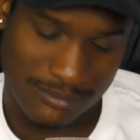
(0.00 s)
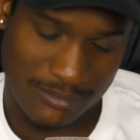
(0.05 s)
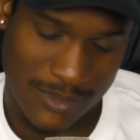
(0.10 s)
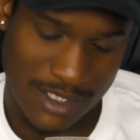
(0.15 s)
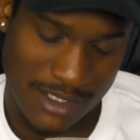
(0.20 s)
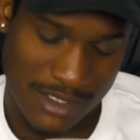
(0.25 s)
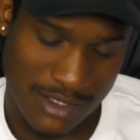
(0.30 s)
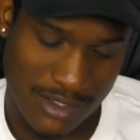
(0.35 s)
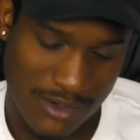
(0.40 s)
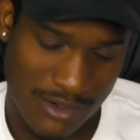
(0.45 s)

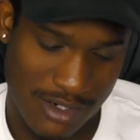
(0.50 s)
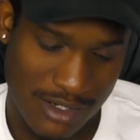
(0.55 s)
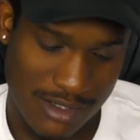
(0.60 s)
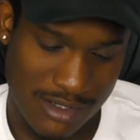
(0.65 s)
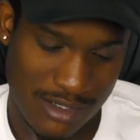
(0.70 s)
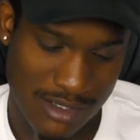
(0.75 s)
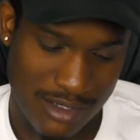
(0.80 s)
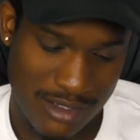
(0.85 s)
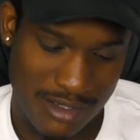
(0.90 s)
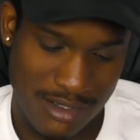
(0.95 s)
It's crazy.
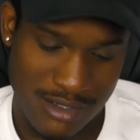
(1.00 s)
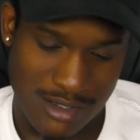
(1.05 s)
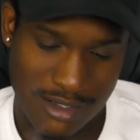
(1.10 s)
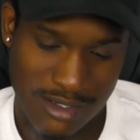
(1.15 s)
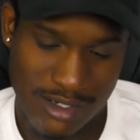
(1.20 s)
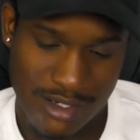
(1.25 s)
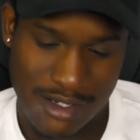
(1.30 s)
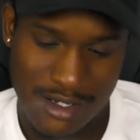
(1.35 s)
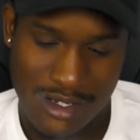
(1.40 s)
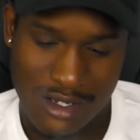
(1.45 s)

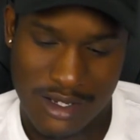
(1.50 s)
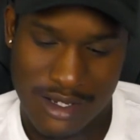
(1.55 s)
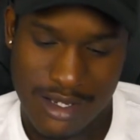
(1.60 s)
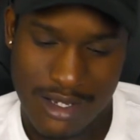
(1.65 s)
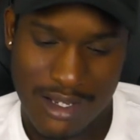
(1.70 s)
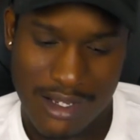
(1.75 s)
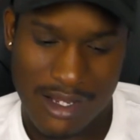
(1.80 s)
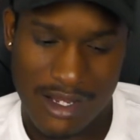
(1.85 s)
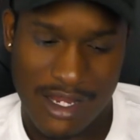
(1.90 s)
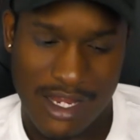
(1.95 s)

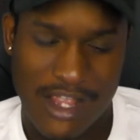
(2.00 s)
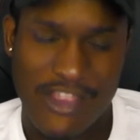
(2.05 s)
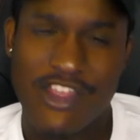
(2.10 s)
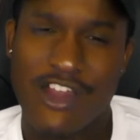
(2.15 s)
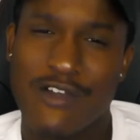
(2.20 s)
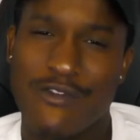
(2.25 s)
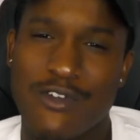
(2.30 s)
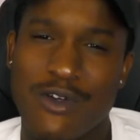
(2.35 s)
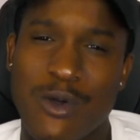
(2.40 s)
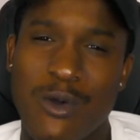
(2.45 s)
And then,
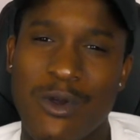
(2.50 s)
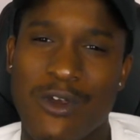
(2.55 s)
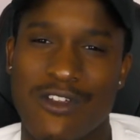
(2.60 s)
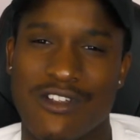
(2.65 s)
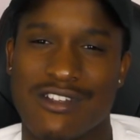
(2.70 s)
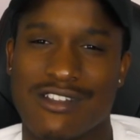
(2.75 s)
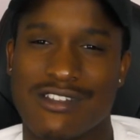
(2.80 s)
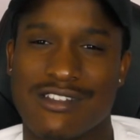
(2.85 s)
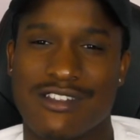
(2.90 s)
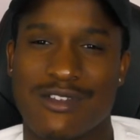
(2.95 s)
of
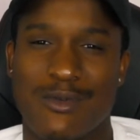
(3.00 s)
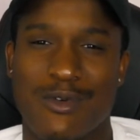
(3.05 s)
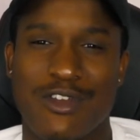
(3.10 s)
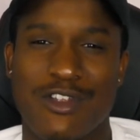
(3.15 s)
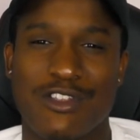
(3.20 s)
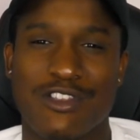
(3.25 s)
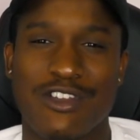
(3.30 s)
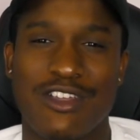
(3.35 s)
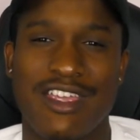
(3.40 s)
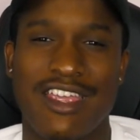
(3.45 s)
course, when you're
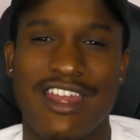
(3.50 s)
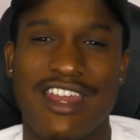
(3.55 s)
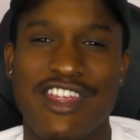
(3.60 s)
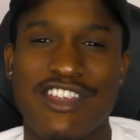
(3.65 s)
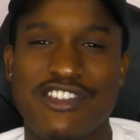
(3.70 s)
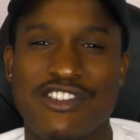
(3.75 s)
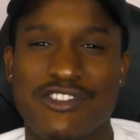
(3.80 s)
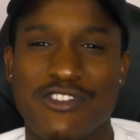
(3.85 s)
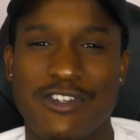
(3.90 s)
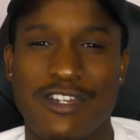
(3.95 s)
looking in
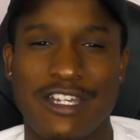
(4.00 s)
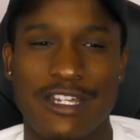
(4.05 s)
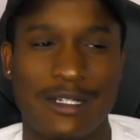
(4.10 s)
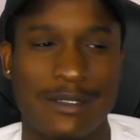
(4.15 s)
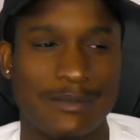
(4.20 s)
history,